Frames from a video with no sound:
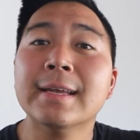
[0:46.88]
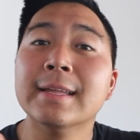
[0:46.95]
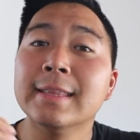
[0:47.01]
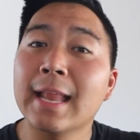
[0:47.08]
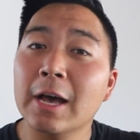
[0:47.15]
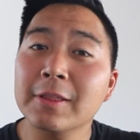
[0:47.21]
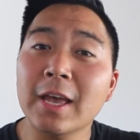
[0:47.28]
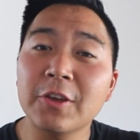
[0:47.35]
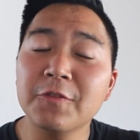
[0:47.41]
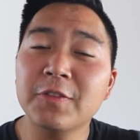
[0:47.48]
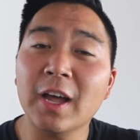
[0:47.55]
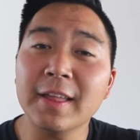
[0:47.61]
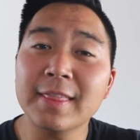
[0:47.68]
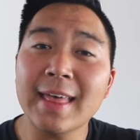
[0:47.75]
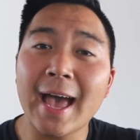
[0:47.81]
Now that you've
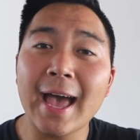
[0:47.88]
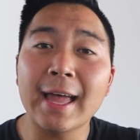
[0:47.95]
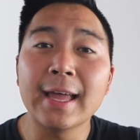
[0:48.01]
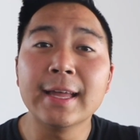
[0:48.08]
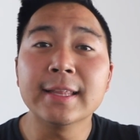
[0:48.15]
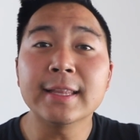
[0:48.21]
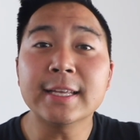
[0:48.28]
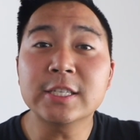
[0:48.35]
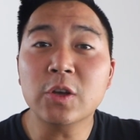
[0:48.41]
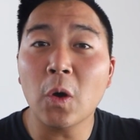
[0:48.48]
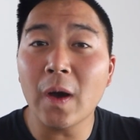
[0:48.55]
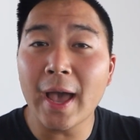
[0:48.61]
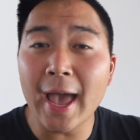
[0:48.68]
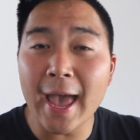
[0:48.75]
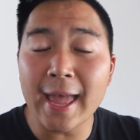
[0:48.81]
done that, let's go
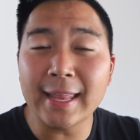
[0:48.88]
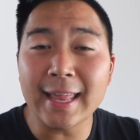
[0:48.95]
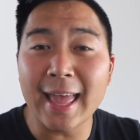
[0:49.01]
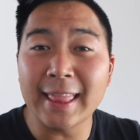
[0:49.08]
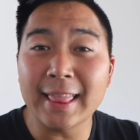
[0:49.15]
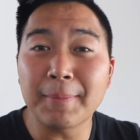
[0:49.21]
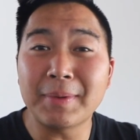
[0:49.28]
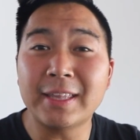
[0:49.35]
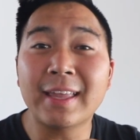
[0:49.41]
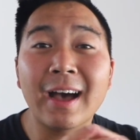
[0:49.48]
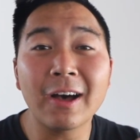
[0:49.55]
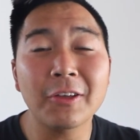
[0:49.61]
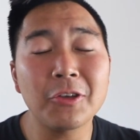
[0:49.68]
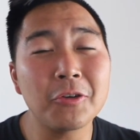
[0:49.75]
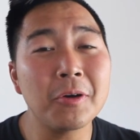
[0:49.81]
ahead and let me
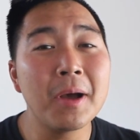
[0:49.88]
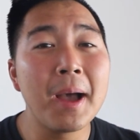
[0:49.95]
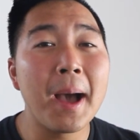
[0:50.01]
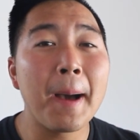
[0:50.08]
tell you